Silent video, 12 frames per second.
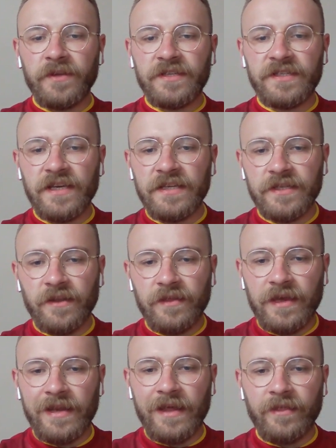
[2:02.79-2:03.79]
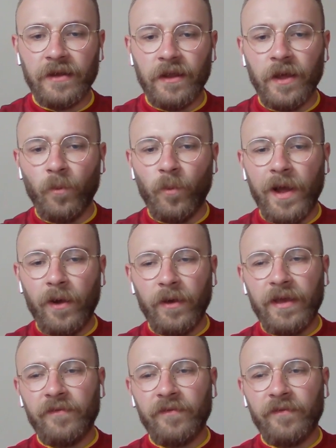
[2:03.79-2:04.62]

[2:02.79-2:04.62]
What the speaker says: this season. I think he led the line well,